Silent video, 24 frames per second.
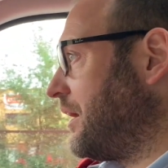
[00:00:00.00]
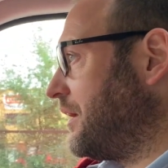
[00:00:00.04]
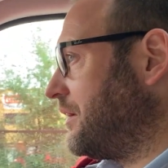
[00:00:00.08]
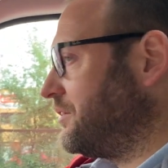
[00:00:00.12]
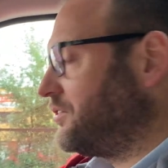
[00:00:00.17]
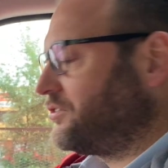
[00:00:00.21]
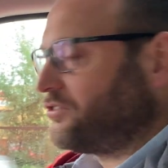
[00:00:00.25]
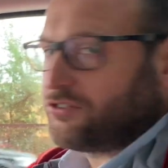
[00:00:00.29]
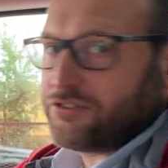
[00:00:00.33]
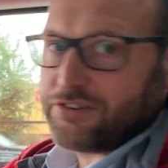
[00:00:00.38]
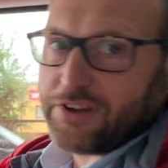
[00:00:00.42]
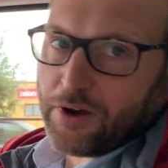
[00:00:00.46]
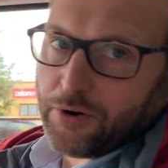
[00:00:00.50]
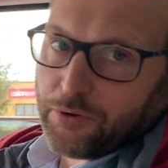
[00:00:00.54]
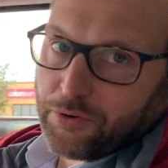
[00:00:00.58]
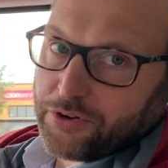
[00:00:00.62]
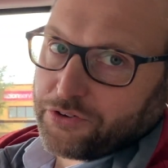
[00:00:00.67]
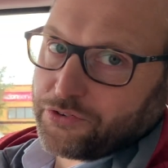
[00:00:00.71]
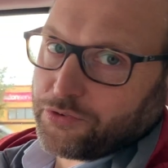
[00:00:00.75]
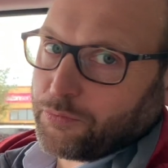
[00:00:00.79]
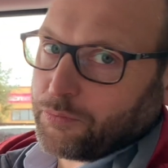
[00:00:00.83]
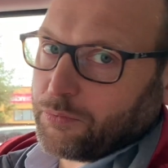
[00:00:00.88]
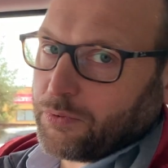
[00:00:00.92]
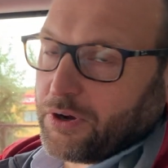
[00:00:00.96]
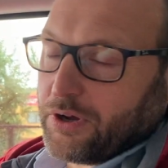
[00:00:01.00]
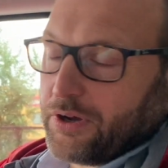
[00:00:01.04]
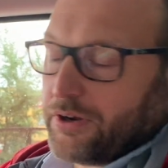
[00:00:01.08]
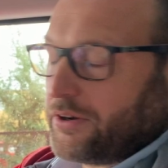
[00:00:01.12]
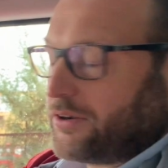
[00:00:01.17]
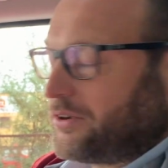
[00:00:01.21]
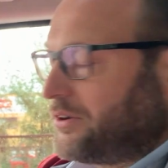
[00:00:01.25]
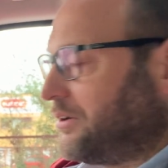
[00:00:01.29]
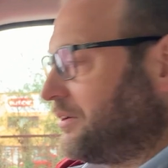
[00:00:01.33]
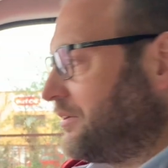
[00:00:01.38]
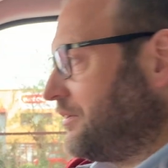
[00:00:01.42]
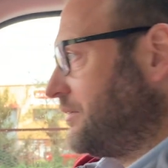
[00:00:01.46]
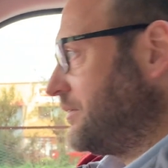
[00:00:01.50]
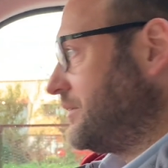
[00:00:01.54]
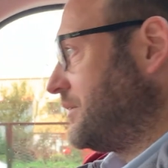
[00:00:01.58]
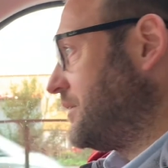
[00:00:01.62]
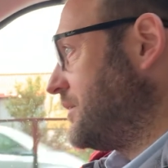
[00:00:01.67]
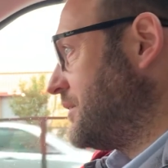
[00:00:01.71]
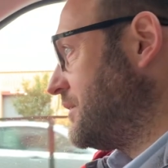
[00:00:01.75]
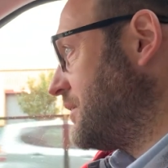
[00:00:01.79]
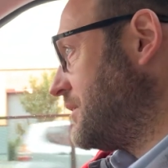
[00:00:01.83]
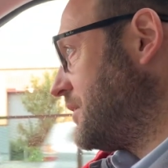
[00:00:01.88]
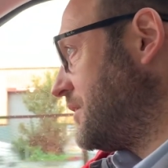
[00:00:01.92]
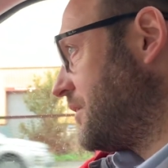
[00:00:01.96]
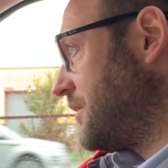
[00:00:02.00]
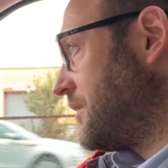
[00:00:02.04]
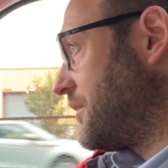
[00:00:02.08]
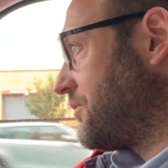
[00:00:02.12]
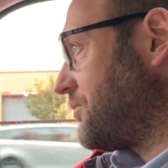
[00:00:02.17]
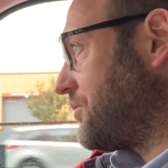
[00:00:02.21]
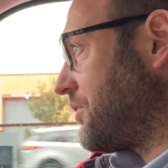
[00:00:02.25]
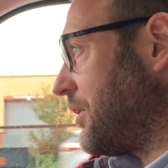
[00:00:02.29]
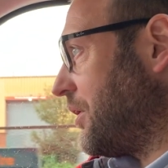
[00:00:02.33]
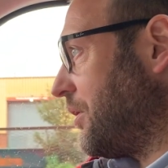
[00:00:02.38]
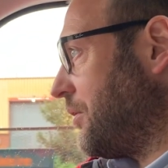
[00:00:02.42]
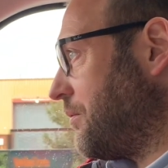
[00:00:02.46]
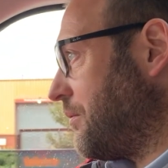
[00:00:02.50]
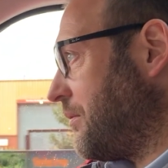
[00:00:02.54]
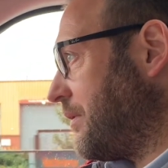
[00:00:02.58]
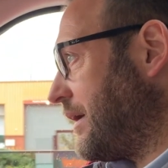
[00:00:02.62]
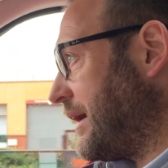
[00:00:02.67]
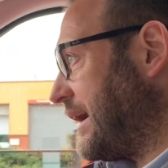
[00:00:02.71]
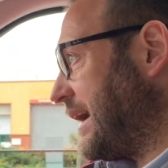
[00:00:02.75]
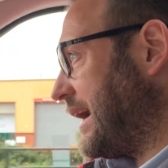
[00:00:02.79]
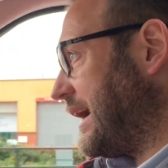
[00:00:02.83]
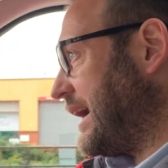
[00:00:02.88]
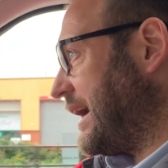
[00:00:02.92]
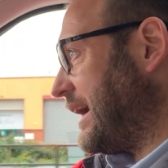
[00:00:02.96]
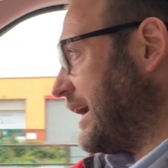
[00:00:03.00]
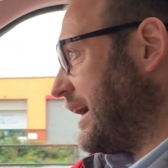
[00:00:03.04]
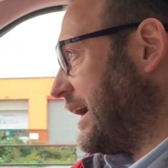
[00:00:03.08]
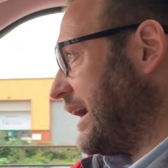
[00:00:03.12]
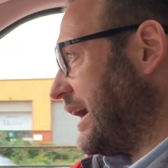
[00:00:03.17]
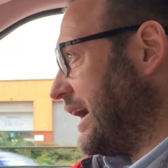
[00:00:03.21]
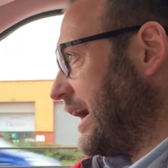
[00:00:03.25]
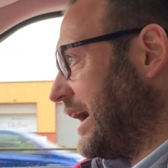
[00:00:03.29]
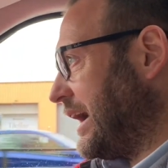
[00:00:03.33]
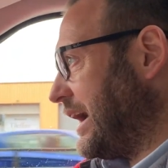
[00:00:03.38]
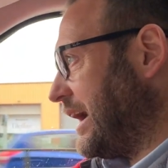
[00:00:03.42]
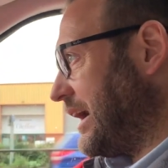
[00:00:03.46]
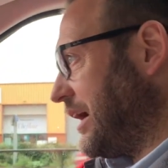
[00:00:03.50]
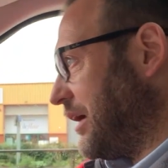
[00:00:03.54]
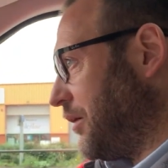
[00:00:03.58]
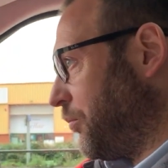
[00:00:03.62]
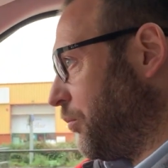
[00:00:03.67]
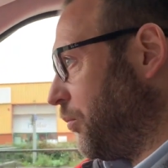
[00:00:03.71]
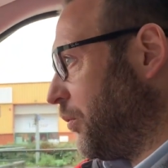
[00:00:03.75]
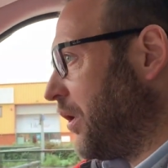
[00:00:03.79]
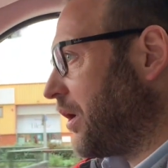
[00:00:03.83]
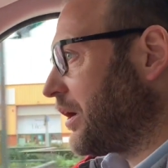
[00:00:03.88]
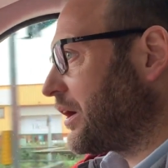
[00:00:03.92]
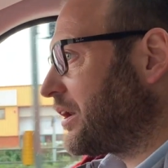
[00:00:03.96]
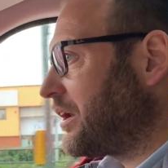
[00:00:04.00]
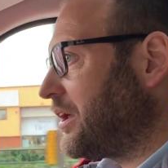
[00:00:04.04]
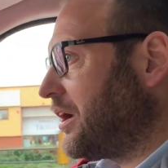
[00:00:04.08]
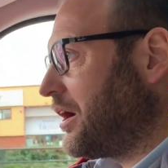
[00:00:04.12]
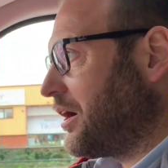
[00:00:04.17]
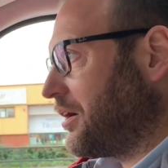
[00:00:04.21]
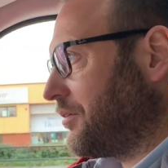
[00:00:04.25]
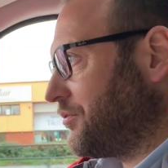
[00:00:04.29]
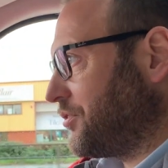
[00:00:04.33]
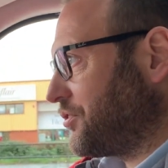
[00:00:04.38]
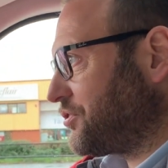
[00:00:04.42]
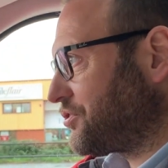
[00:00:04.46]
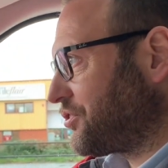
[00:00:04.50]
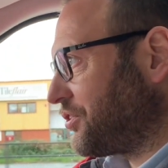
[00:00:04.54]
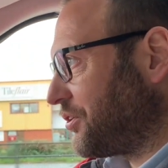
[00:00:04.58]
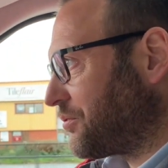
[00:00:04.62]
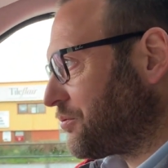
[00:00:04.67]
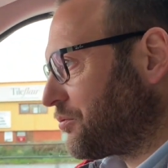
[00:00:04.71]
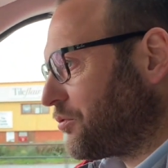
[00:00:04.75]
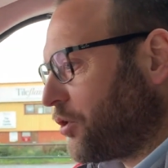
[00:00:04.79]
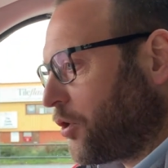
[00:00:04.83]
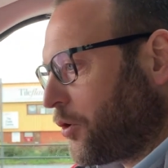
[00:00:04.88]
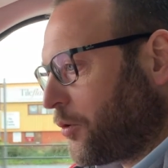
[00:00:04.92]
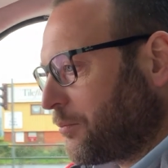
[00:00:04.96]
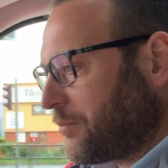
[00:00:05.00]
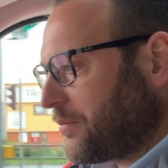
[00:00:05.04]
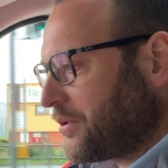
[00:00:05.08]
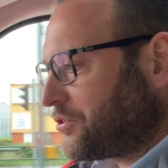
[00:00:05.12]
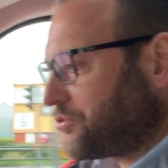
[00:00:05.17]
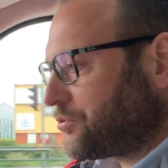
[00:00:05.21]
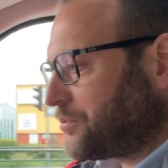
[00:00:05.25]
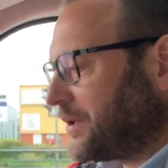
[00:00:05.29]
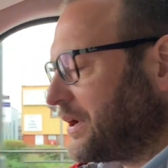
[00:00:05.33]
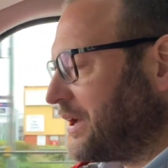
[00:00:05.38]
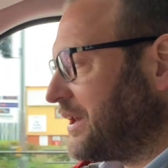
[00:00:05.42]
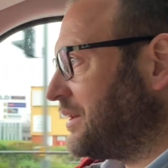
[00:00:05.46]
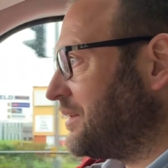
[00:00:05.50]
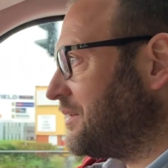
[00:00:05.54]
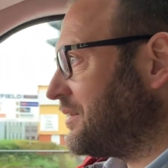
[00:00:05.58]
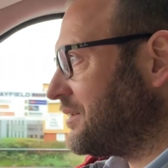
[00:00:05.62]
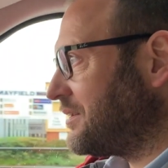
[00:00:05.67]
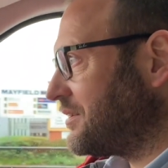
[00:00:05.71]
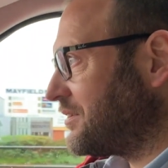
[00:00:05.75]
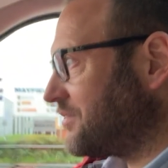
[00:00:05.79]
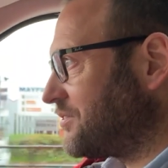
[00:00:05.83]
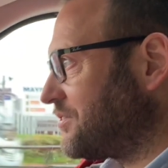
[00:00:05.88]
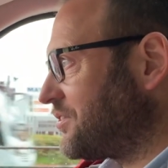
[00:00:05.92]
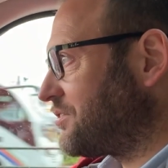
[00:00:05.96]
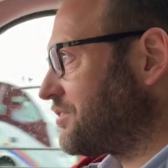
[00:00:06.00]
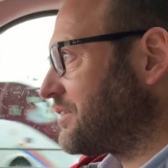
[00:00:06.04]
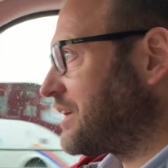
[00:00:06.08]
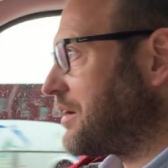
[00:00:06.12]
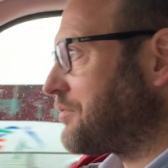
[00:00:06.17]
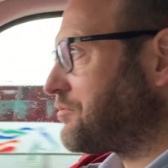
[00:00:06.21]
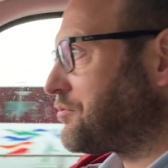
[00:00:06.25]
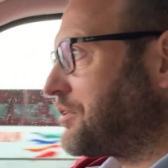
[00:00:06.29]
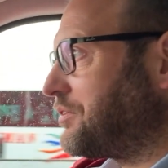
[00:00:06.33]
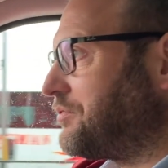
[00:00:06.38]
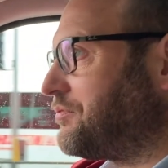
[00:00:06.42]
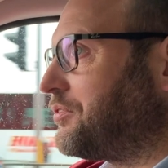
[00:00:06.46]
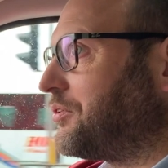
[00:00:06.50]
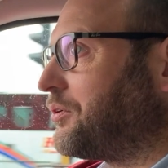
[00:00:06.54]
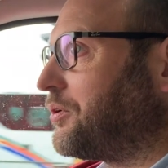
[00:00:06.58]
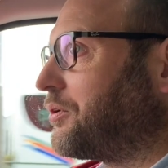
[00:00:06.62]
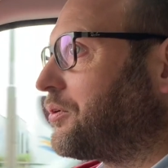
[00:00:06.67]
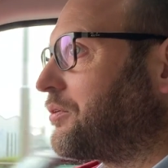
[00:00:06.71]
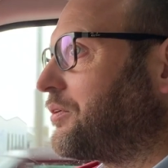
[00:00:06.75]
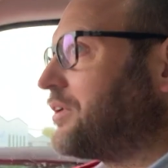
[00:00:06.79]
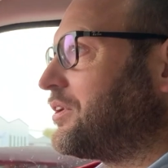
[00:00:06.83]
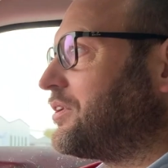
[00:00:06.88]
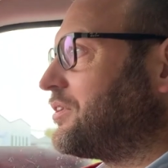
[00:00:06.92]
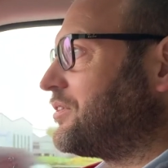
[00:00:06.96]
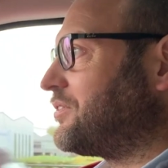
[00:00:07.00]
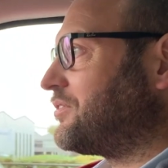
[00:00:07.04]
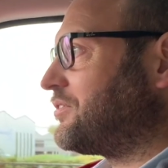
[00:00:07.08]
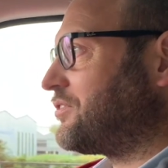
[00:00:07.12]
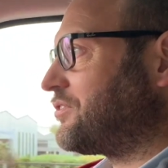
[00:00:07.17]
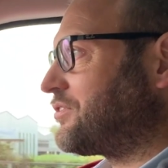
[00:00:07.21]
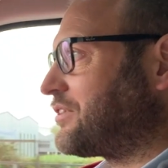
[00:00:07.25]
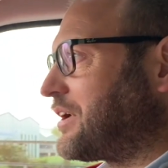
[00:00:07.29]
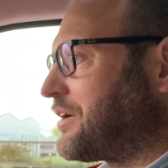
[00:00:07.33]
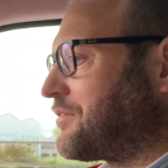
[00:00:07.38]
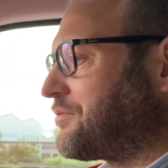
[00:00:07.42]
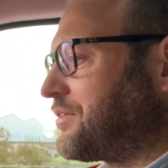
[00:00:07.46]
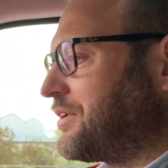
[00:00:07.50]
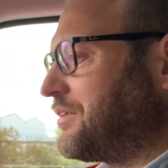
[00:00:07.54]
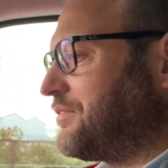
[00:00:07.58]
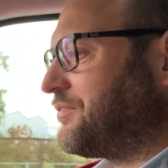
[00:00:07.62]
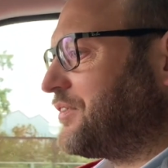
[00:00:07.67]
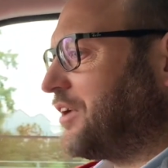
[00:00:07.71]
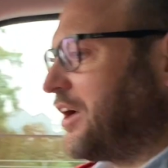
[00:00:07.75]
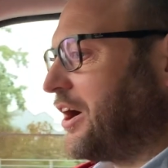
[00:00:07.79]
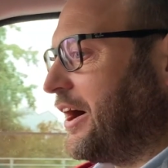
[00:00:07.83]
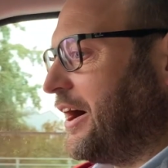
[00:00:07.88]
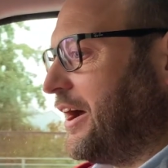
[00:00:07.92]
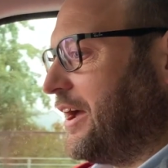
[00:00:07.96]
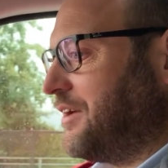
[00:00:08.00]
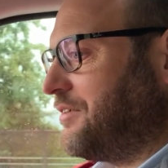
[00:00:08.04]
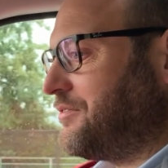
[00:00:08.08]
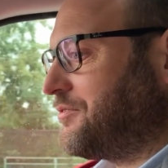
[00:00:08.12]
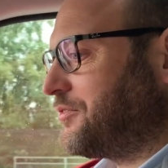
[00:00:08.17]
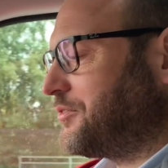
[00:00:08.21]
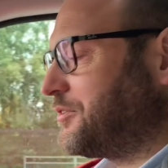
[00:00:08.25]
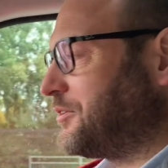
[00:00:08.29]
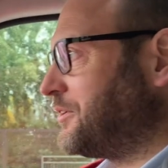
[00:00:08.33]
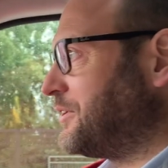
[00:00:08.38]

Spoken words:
Still doesn't work. So what on earth has gone wrong between Discovery 4 and Discovery 5,